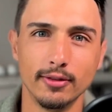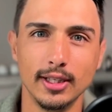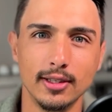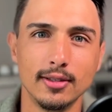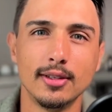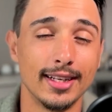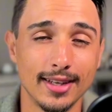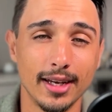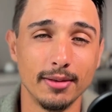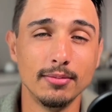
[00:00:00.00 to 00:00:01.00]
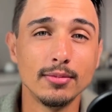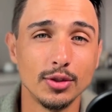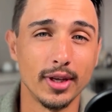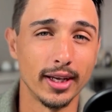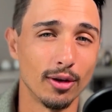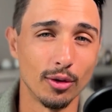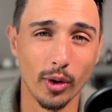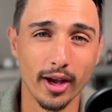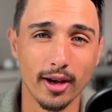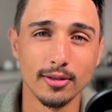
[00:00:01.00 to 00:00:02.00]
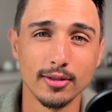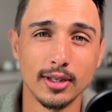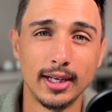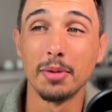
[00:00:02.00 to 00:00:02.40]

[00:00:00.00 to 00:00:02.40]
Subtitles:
of these at a time to Takealot warehouse.